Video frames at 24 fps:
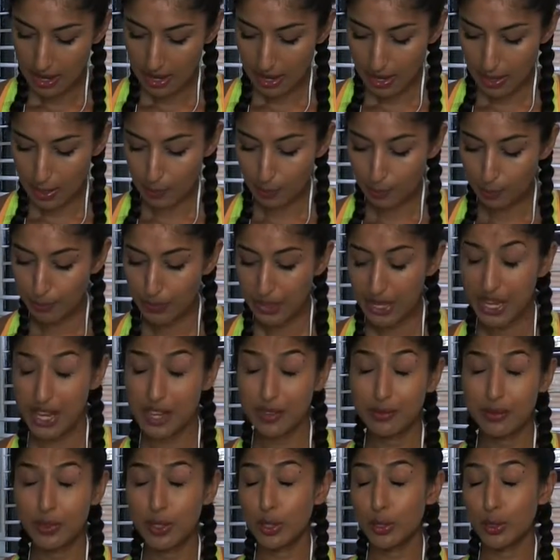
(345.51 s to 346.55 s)
Um,
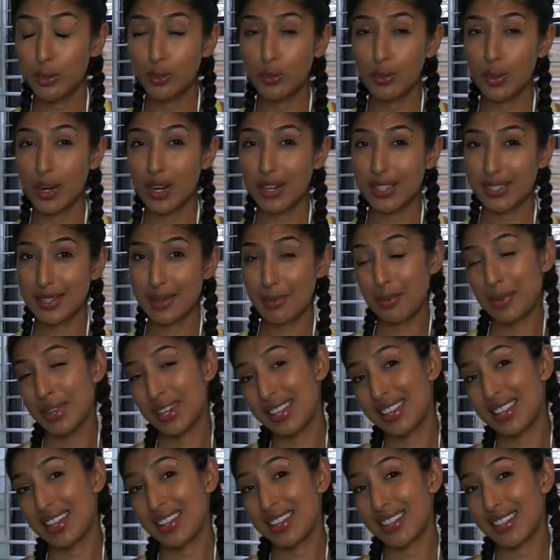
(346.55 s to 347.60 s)
if you are
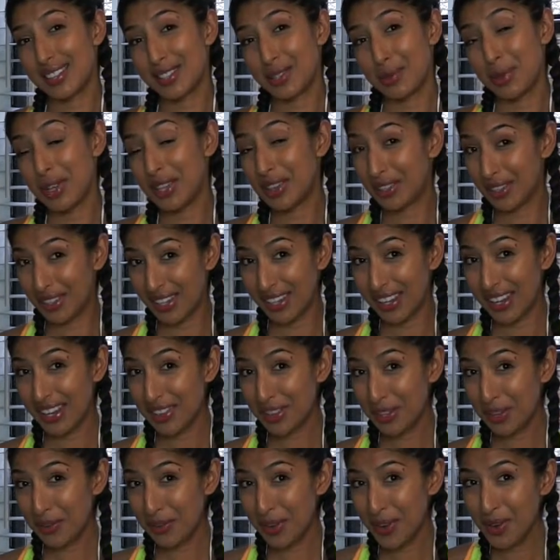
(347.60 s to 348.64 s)
somebody that needs to be looking
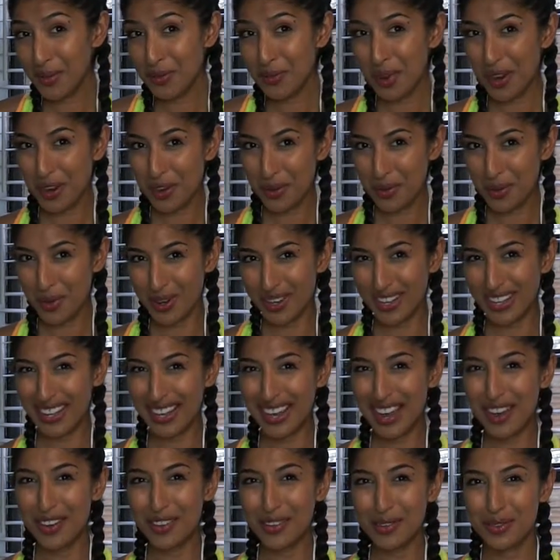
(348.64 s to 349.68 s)
at their phone while you're
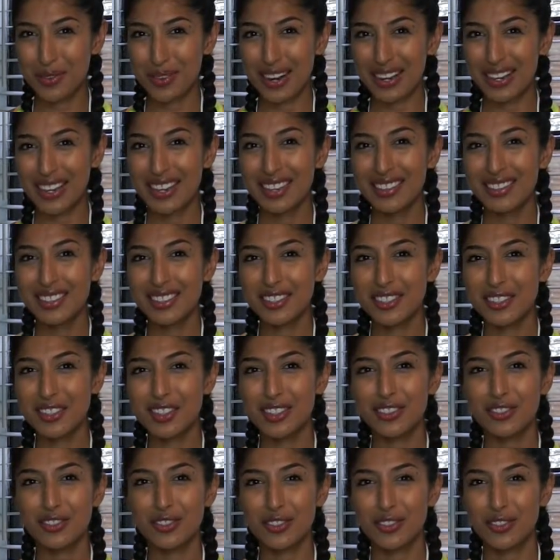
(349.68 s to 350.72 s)
working out or running, then
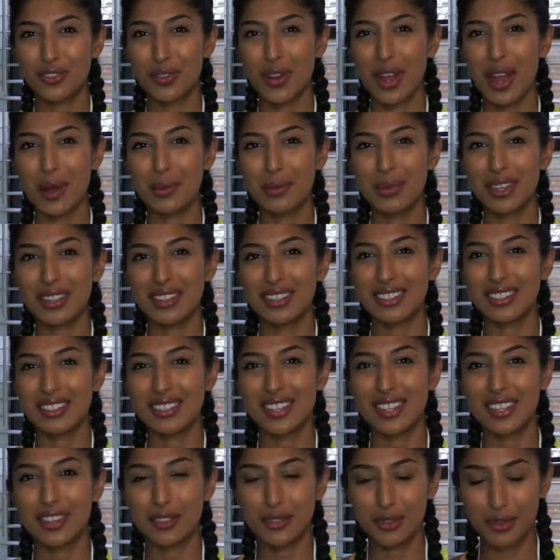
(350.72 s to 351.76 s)
you can just grab like the
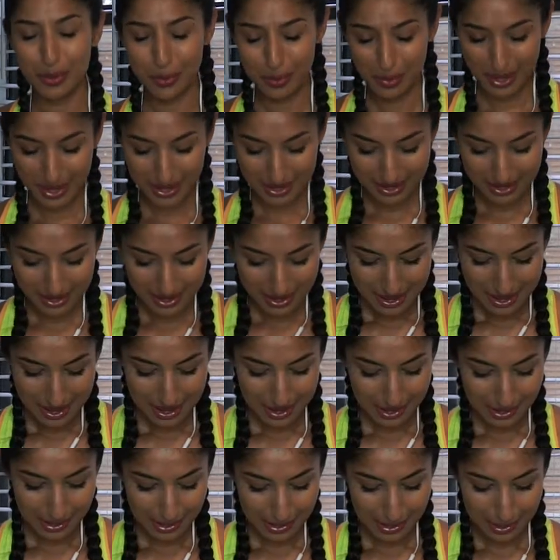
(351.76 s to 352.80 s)
see-through one.
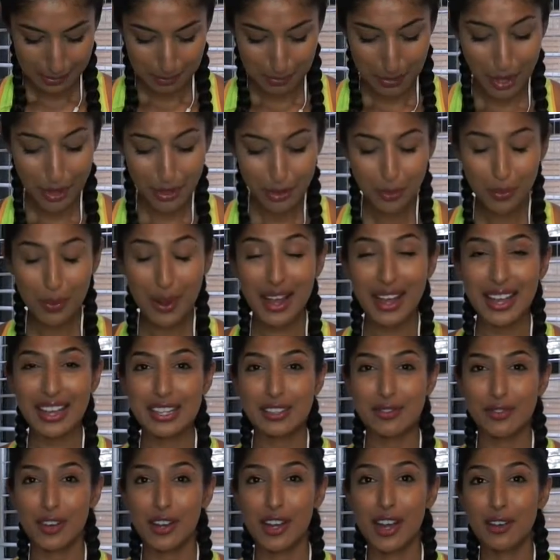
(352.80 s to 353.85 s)
Um,
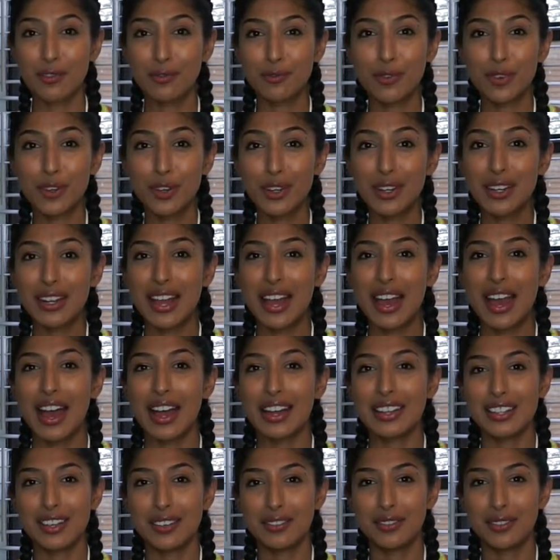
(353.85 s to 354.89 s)
otherwise, for comfort,
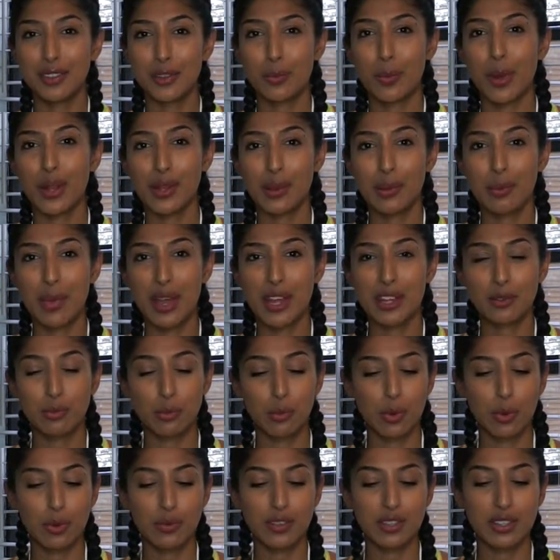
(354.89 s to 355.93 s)
I definitely
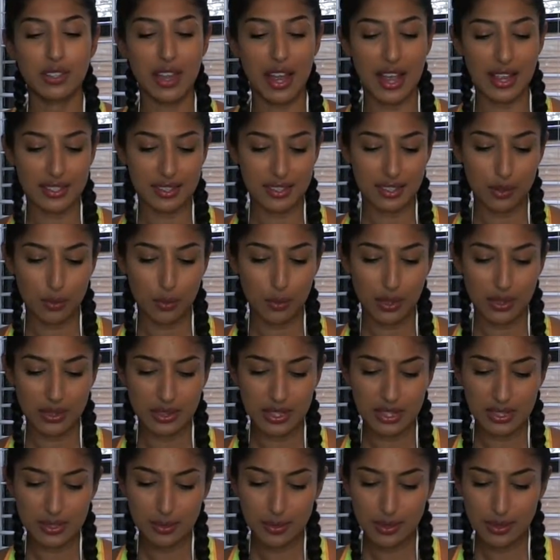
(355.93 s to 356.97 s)
recommend more of an elastic
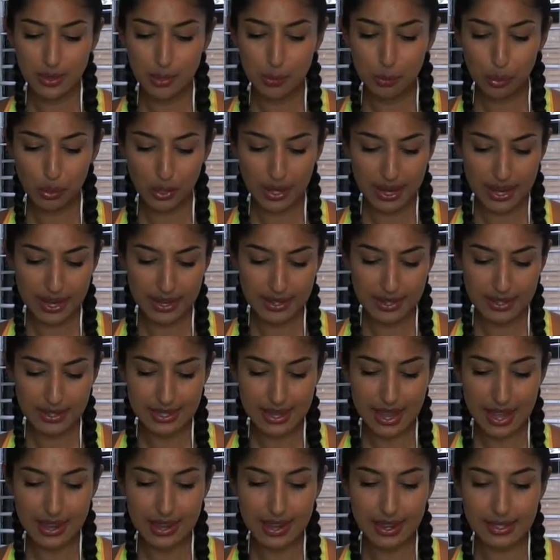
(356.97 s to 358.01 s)
one. This one, the brand
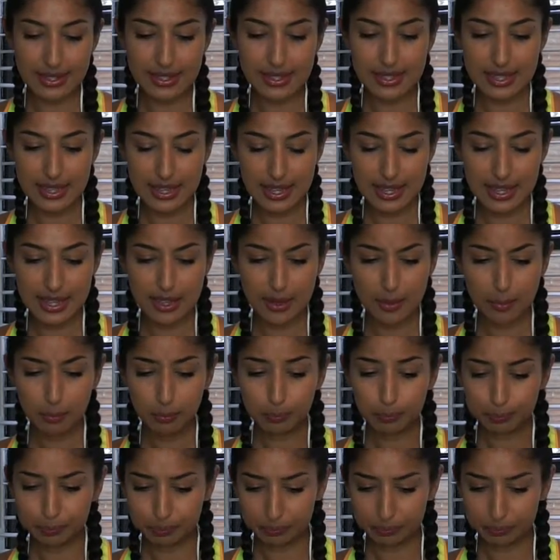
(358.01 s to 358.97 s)
is NXE